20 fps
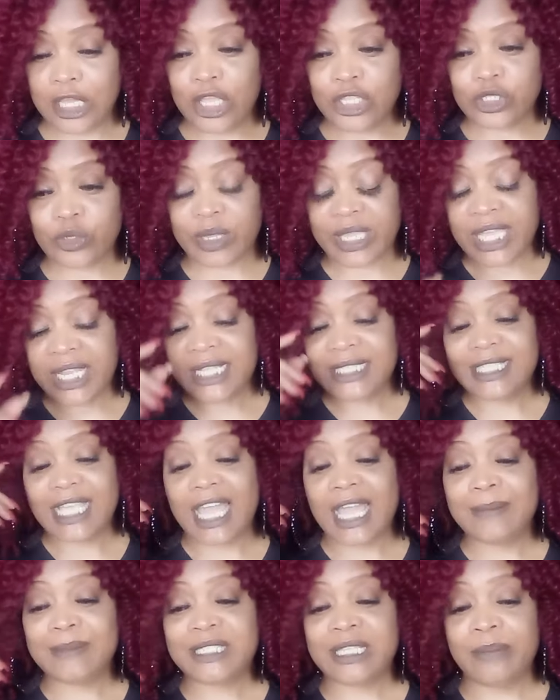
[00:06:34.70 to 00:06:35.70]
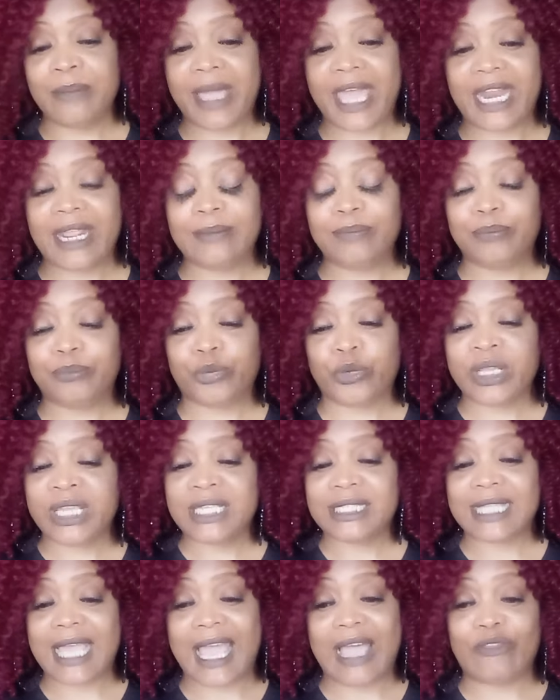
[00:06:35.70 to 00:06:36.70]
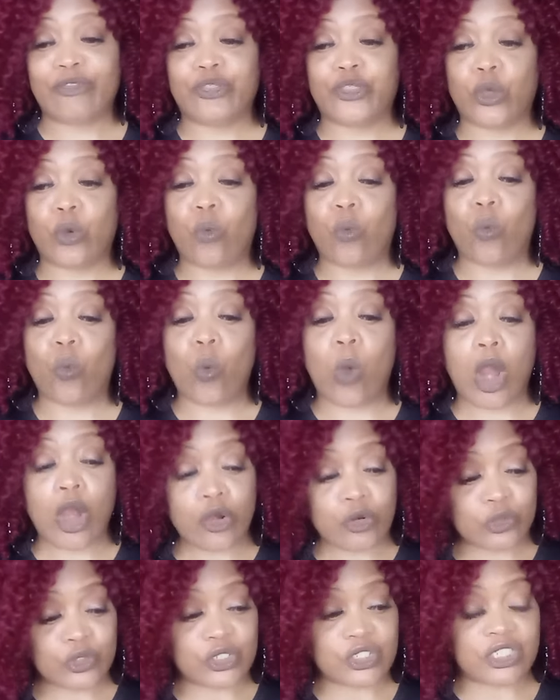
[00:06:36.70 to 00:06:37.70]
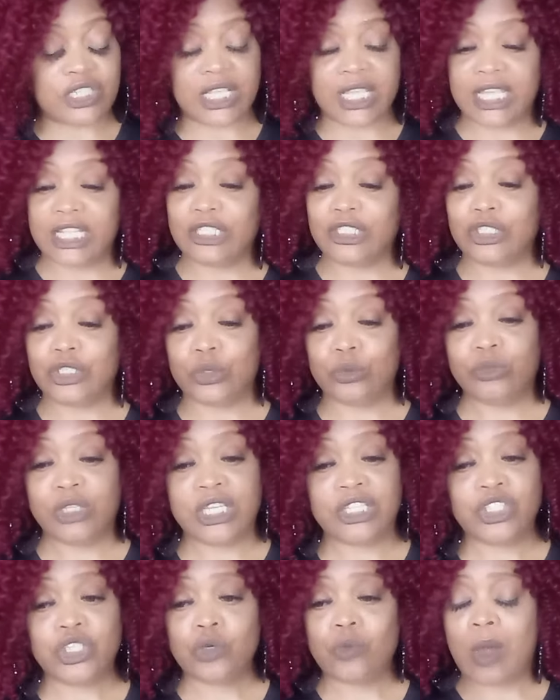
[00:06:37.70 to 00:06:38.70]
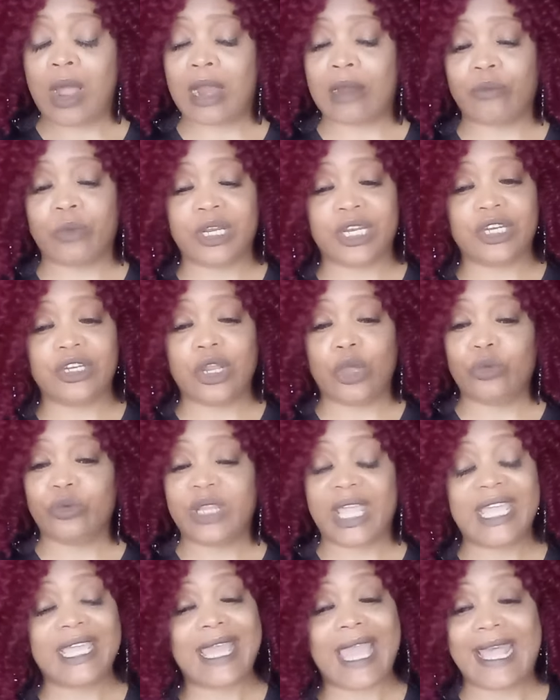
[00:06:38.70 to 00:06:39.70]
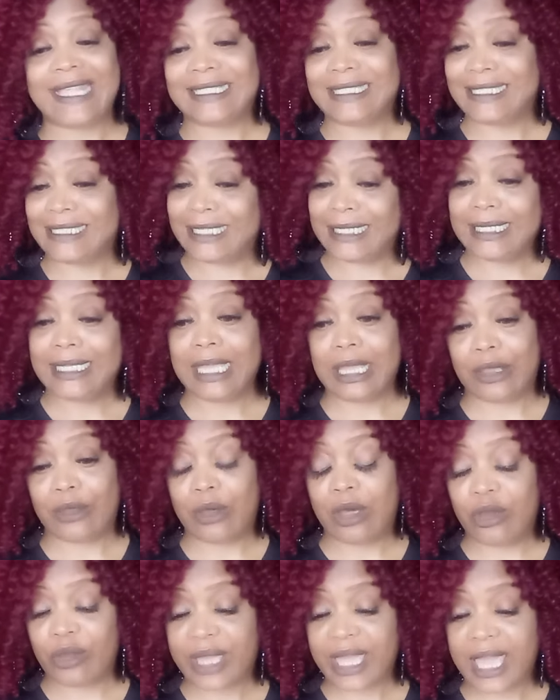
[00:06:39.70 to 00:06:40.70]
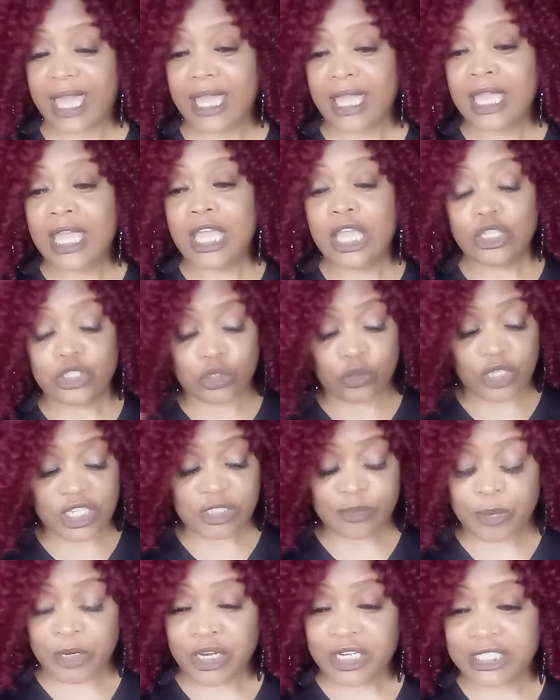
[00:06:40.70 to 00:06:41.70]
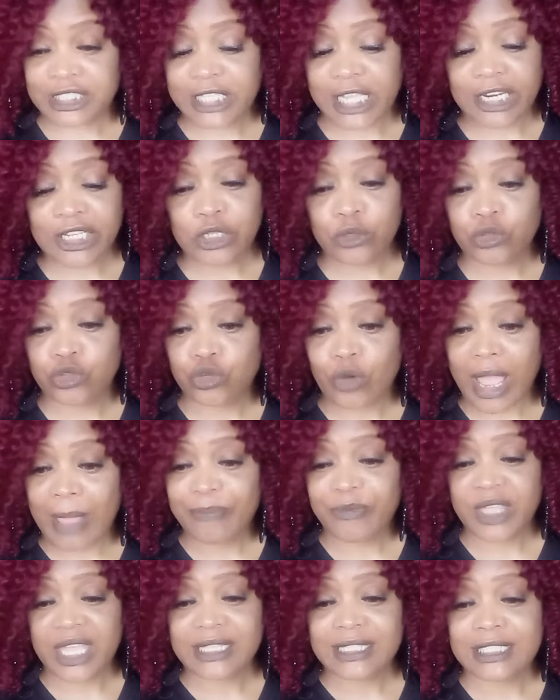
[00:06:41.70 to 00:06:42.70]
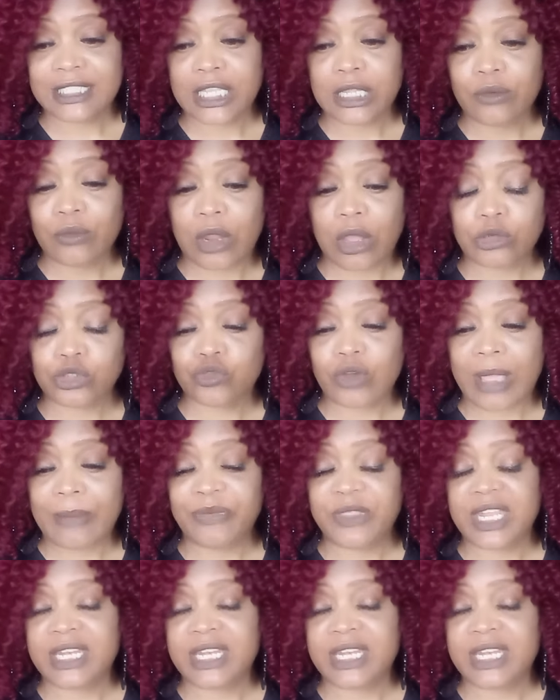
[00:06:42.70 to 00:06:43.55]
So anytime somebody brings out the worst in you, then you already know they got to go. Okay? So the spirit is telling you, drop that zero, drop that